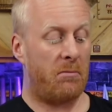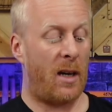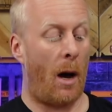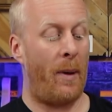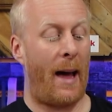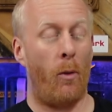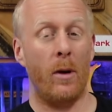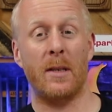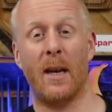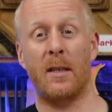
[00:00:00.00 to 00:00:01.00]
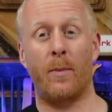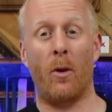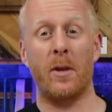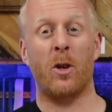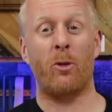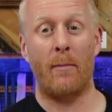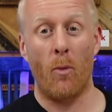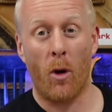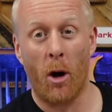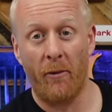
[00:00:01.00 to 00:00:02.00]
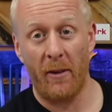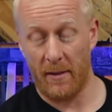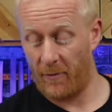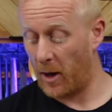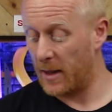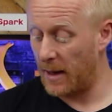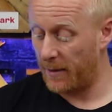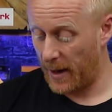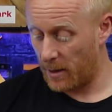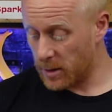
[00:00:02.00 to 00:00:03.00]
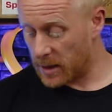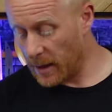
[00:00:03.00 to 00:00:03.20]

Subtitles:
Couple hours, and to be honest, I drank more coffee than fucking anything else.